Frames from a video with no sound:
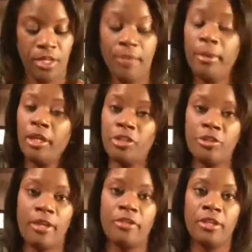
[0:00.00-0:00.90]
Make sure
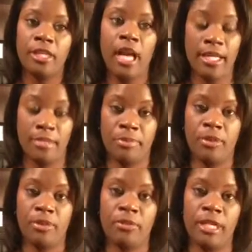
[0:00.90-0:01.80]
that the
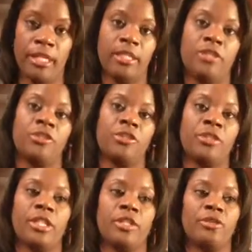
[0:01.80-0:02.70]
hospital takes the
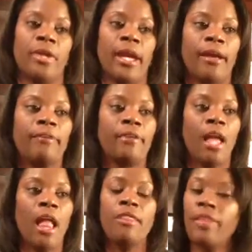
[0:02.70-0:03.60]
insurance that you have.
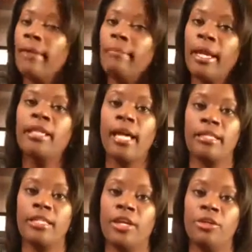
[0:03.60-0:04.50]
They may
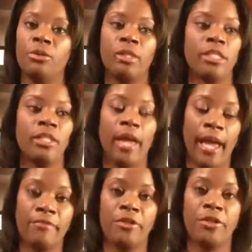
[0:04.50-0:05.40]
not tell you until
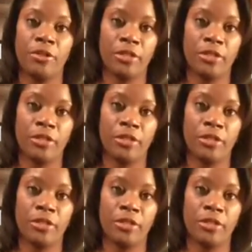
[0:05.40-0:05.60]
after your